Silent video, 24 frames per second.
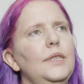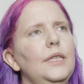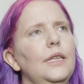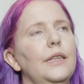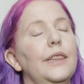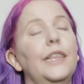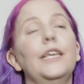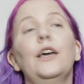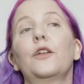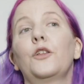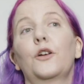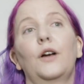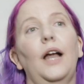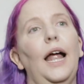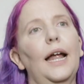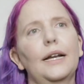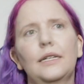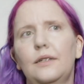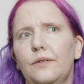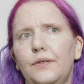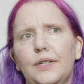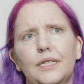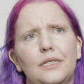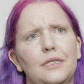the other
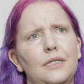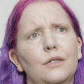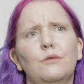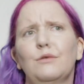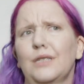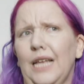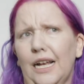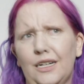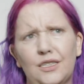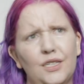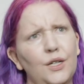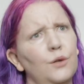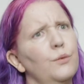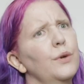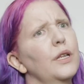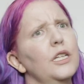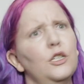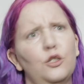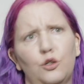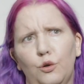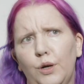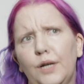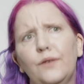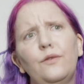activists, and it was actually a
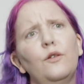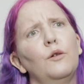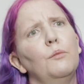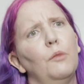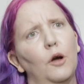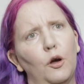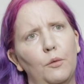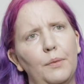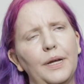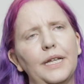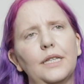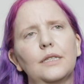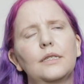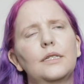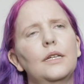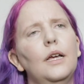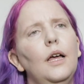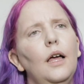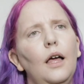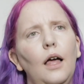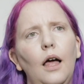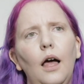really joyful moment.